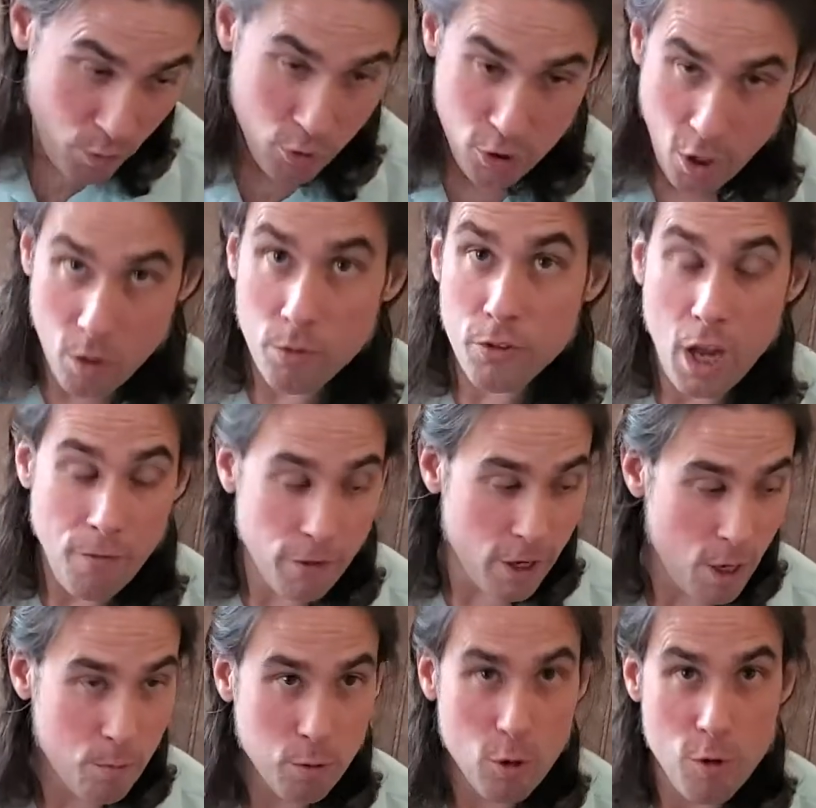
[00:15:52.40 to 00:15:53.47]
So definitely
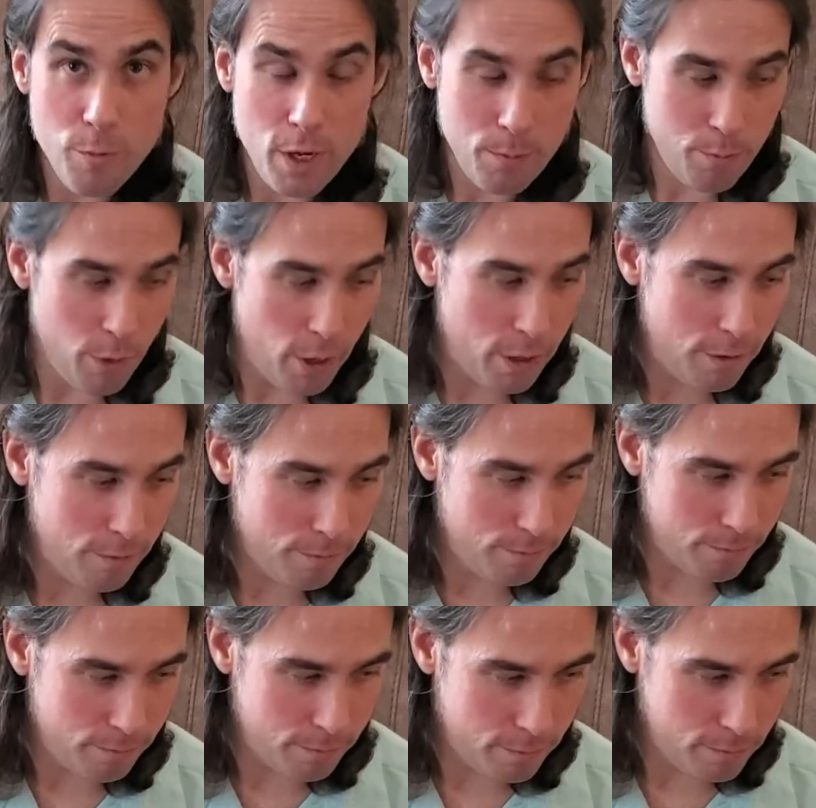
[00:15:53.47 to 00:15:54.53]
an improvement, but
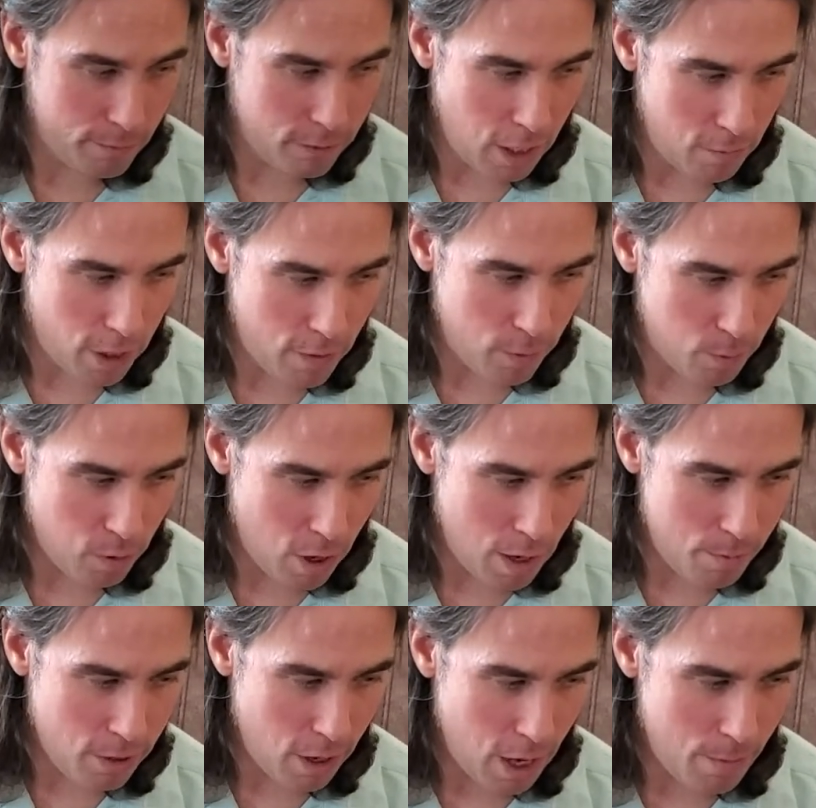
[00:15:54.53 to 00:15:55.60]
not ready for
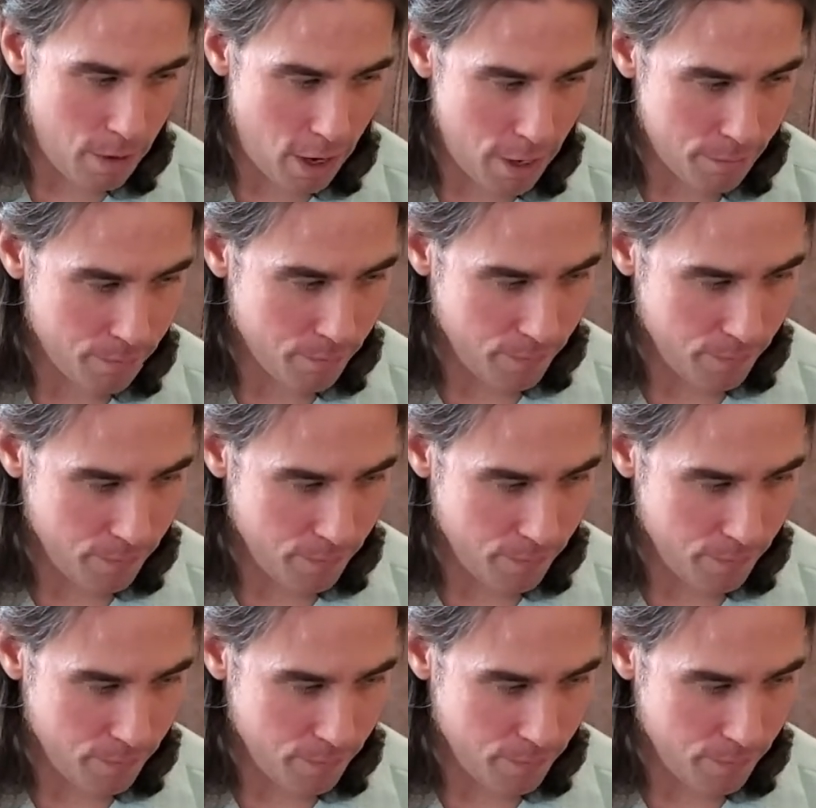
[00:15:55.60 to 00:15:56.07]
prime time yet.